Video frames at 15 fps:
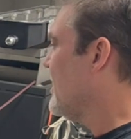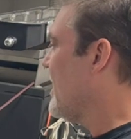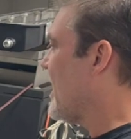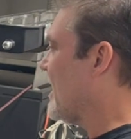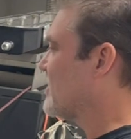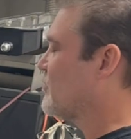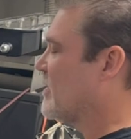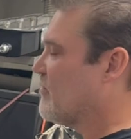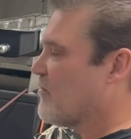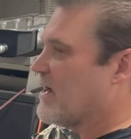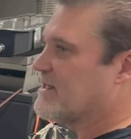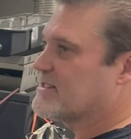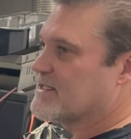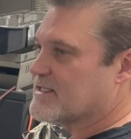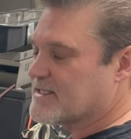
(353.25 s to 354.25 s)
As we
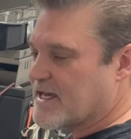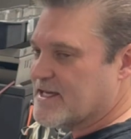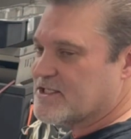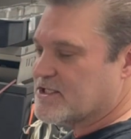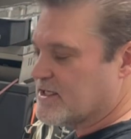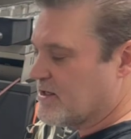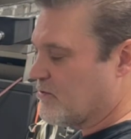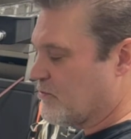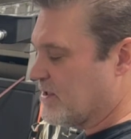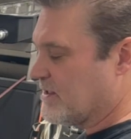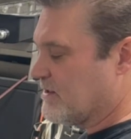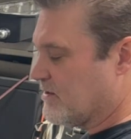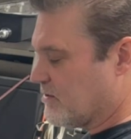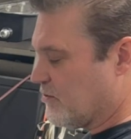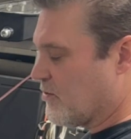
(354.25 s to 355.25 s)
race this engine and
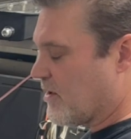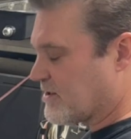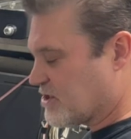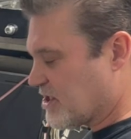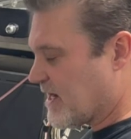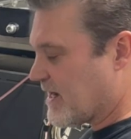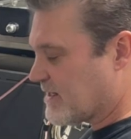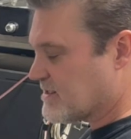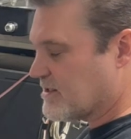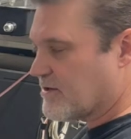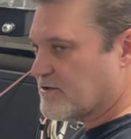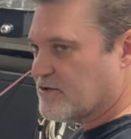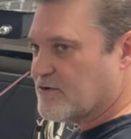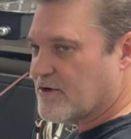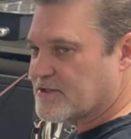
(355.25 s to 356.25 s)
we do our checks and
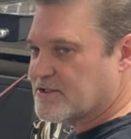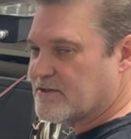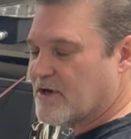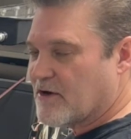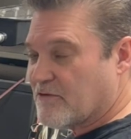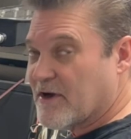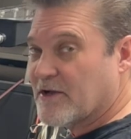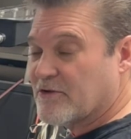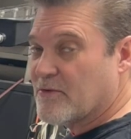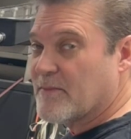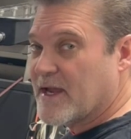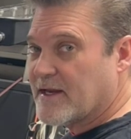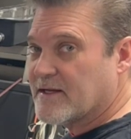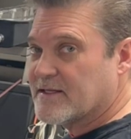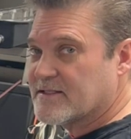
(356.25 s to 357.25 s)
do our regular
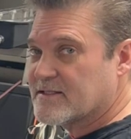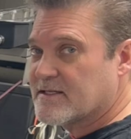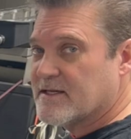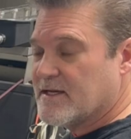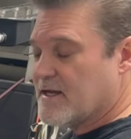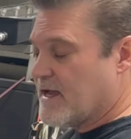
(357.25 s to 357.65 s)
maintenance,